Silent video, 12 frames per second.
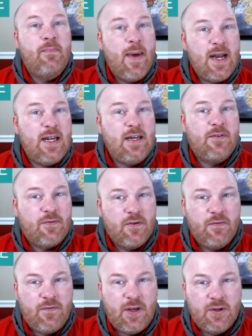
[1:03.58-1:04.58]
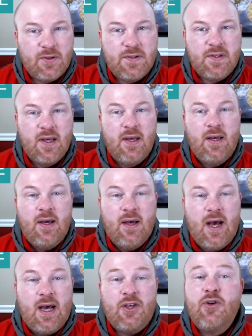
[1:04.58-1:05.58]
many different fields.
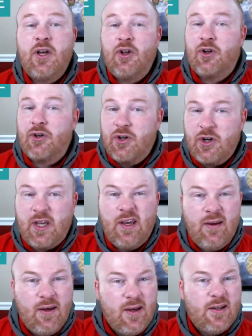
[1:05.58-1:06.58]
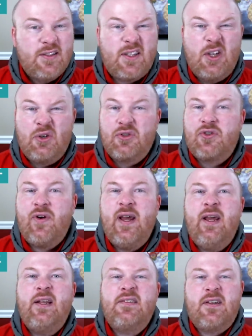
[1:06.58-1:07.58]
You can learn cooking, skilled
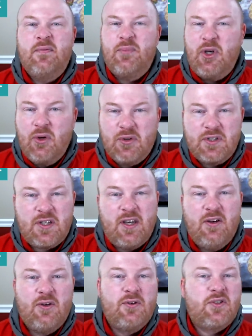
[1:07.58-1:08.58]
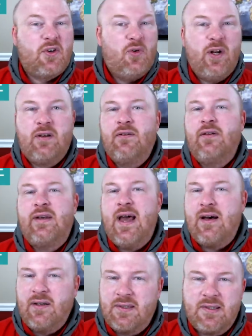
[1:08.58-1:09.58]
trades, computer skills, critical
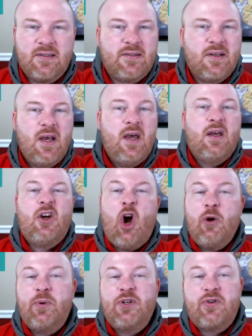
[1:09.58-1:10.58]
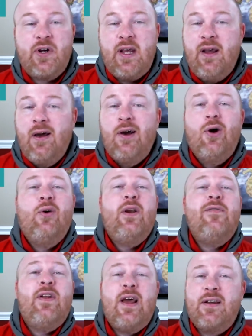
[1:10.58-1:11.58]
analysis, carpentry, or
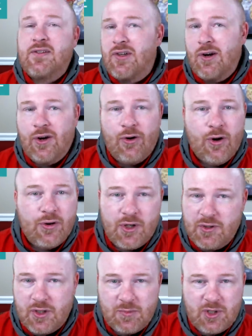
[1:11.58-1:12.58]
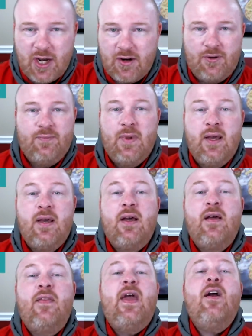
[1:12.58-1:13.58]
even how to start your own YouTube channel.
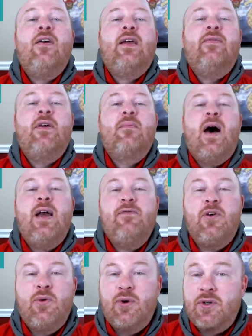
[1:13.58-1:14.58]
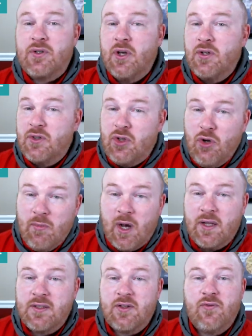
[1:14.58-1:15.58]
They are giving my viewers 2
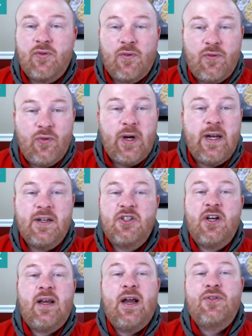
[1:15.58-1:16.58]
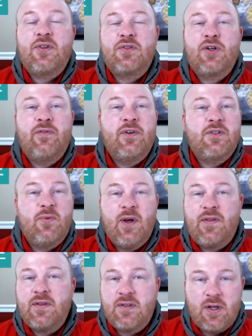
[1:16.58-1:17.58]
months for free to check out the service
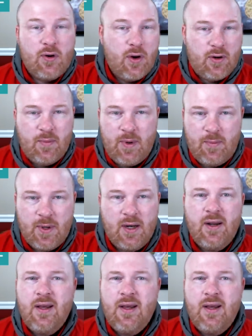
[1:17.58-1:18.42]
with zero commitment.